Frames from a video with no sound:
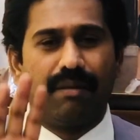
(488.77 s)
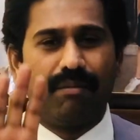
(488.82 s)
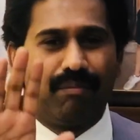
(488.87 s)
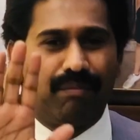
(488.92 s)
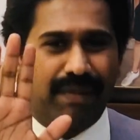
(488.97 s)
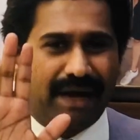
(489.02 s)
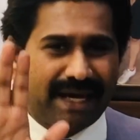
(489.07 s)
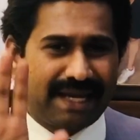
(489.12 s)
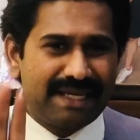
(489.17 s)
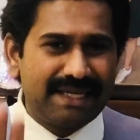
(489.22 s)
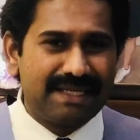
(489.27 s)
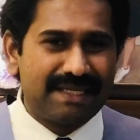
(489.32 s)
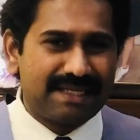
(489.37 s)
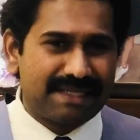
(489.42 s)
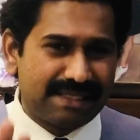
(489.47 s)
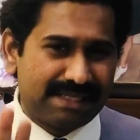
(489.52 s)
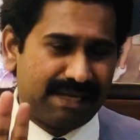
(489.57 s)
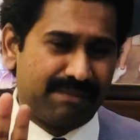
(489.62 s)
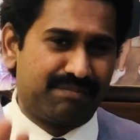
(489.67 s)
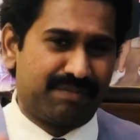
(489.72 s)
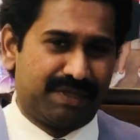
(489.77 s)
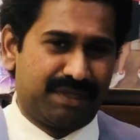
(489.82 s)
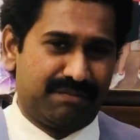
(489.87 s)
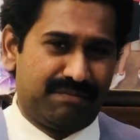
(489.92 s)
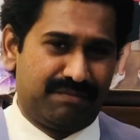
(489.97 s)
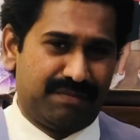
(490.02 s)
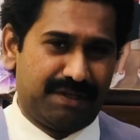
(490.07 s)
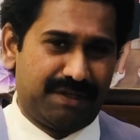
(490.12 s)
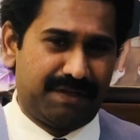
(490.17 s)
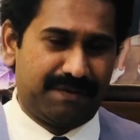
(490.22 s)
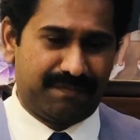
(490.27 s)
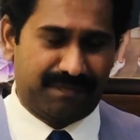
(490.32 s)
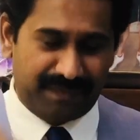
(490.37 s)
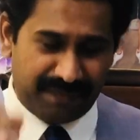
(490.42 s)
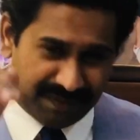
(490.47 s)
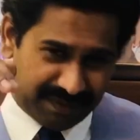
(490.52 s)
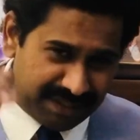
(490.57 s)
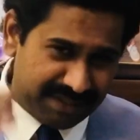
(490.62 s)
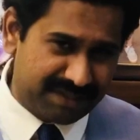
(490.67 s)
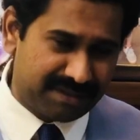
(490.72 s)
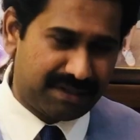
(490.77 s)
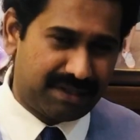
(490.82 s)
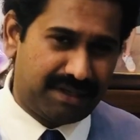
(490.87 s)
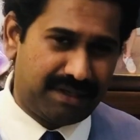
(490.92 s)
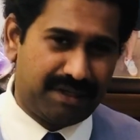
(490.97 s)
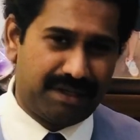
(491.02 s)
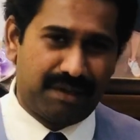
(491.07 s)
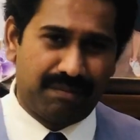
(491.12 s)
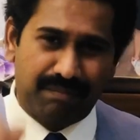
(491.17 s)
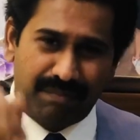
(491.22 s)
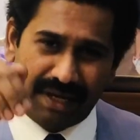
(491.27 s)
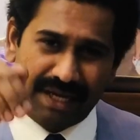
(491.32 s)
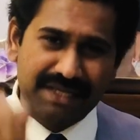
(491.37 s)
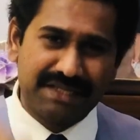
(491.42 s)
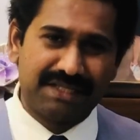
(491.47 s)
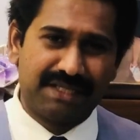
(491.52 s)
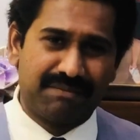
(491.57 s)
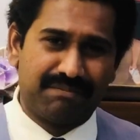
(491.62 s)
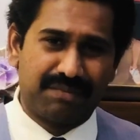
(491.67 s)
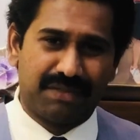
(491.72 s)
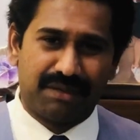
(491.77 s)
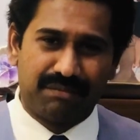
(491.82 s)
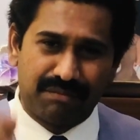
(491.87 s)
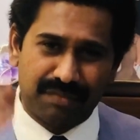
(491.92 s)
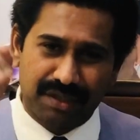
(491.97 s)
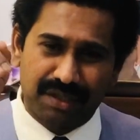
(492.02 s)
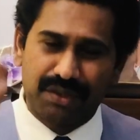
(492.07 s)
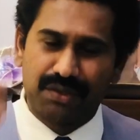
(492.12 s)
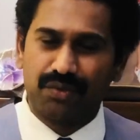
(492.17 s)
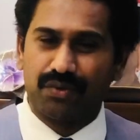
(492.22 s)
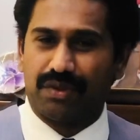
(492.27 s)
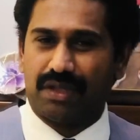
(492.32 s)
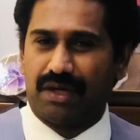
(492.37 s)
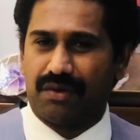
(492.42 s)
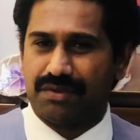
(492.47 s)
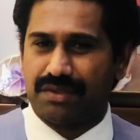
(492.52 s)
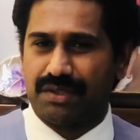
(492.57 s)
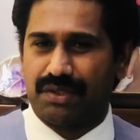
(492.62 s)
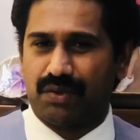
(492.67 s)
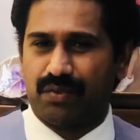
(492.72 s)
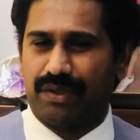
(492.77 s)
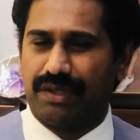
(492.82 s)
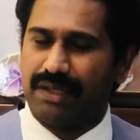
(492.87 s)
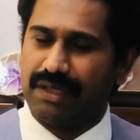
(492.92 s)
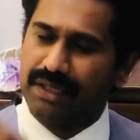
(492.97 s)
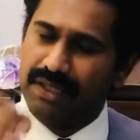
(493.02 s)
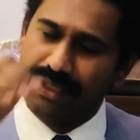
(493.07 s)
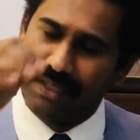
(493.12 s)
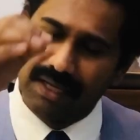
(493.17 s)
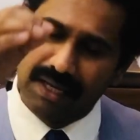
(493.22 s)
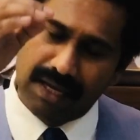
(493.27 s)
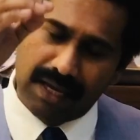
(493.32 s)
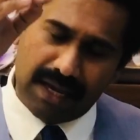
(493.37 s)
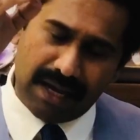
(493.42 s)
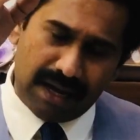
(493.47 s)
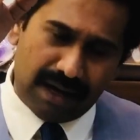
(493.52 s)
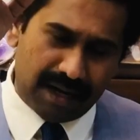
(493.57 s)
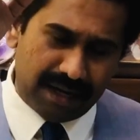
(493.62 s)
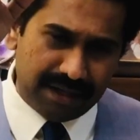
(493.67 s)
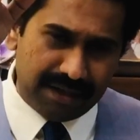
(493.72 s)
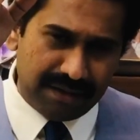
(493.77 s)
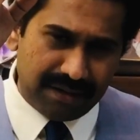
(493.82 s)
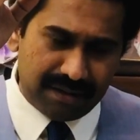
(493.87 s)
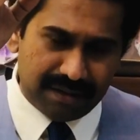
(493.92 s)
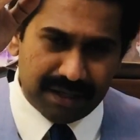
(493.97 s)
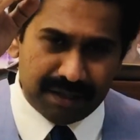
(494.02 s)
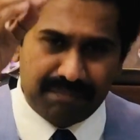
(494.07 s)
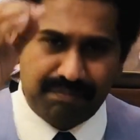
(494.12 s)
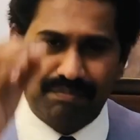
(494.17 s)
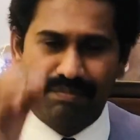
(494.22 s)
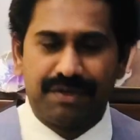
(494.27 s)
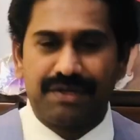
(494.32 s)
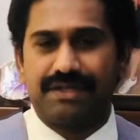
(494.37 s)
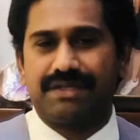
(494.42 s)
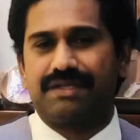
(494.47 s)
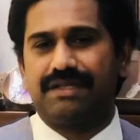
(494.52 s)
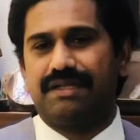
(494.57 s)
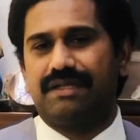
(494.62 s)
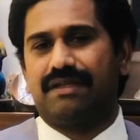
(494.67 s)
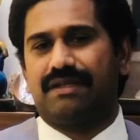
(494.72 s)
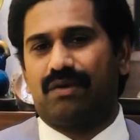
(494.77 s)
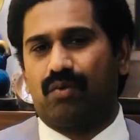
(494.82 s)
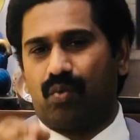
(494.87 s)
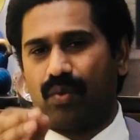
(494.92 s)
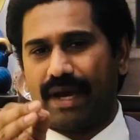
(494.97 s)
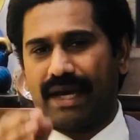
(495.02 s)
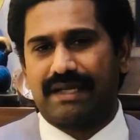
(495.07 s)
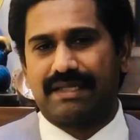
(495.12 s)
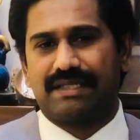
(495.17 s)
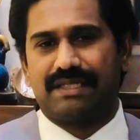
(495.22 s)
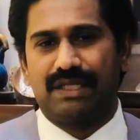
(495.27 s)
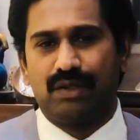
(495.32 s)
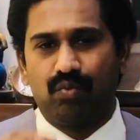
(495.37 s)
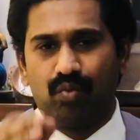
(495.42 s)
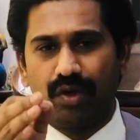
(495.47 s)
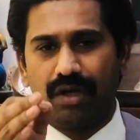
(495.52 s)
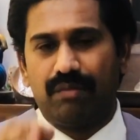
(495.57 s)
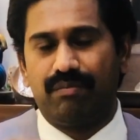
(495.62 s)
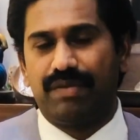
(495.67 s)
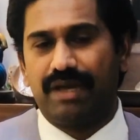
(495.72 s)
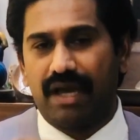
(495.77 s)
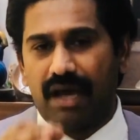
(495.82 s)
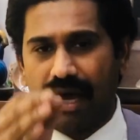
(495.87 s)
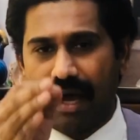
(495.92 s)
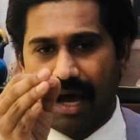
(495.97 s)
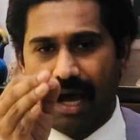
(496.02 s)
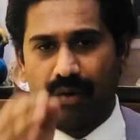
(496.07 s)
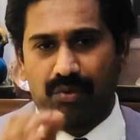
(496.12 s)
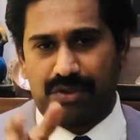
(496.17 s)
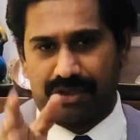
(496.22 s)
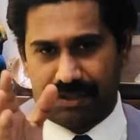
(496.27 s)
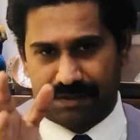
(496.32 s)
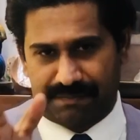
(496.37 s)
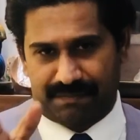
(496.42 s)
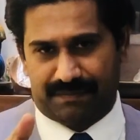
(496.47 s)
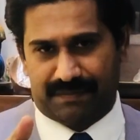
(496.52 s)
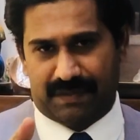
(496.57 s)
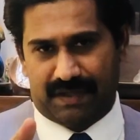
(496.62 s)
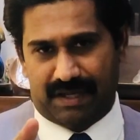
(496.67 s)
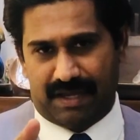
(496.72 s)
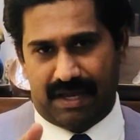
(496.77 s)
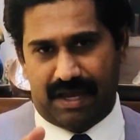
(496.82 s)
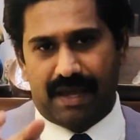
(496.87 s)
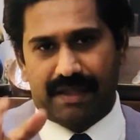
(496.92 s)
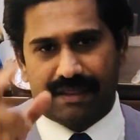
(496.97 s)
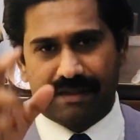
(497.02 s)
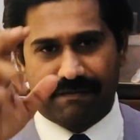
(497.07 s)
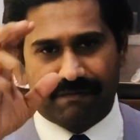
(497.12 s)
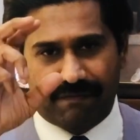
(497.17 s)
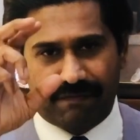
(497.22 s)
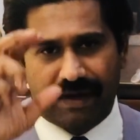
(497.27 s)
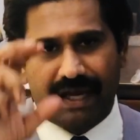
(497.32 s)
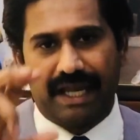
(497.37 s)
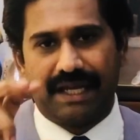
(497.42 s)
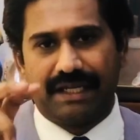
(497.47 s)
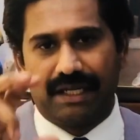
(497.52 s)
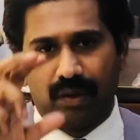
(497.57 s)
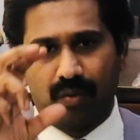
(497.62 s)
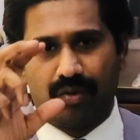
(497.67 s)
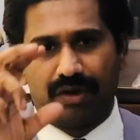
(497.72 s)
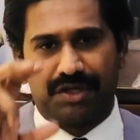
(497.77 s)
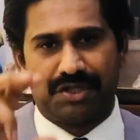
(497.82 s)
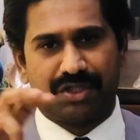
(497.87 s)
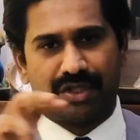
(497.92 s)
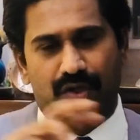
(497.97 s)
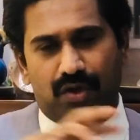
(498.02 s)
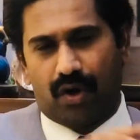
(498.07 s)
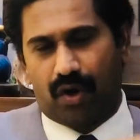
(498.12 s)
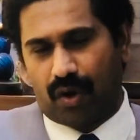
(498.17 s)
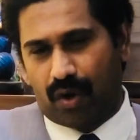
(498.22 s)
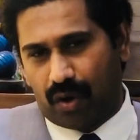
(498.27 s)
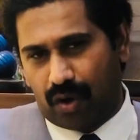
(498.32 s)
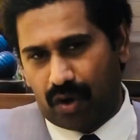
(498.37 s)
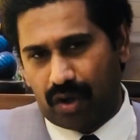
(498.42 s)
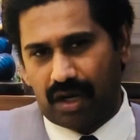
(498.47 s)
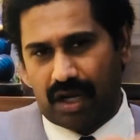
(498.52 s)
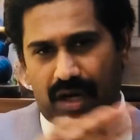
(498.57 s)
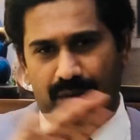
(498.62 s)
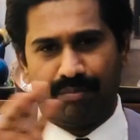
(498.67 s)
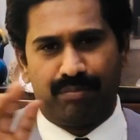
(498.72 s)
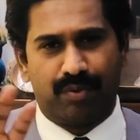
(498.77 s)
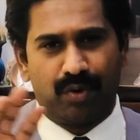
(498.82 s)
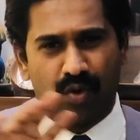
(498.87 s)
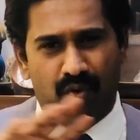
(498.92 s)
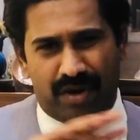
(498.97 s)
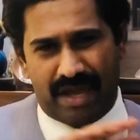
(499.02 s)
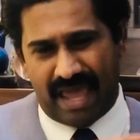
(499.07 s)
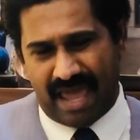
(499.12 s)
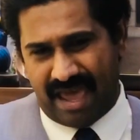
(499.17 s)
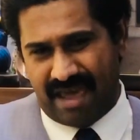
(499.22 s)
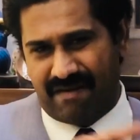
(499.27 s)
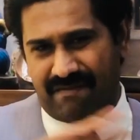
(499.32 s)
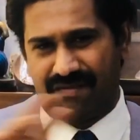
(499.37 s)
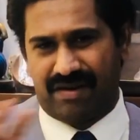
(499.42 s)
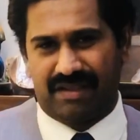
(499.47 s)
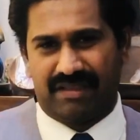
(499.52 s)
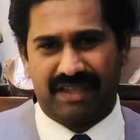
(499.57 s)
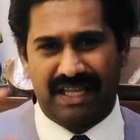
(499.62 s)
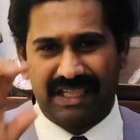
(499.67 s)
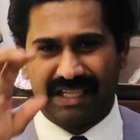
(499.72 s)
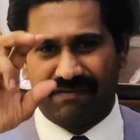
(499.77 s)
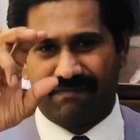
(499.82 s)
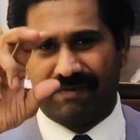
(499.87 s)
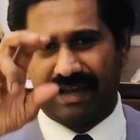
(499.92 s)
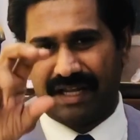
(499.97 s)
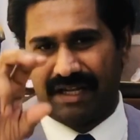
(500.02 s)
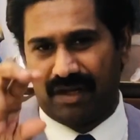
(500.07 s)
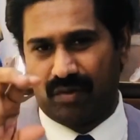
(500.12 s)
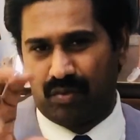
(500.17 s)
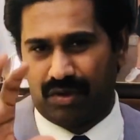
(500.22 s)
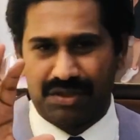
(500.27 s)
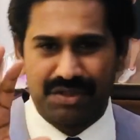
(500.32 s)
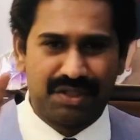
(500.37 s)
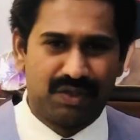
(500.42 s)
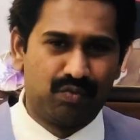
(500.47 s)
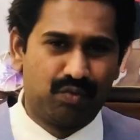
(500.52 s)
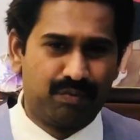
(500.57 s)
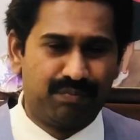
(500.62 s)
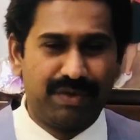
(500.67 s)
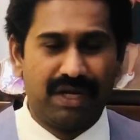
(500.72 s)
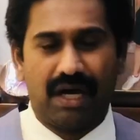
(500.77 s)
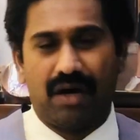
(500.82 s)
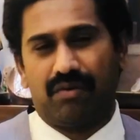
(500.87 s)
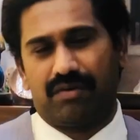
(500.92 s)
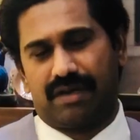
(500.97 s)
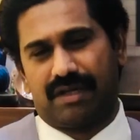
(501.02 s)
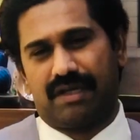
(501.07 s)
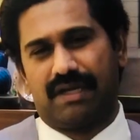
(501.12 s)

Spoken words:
by September this year, by September 2020, 100% the vaccine will be out. The final version, all approved, everything, the final version would be out.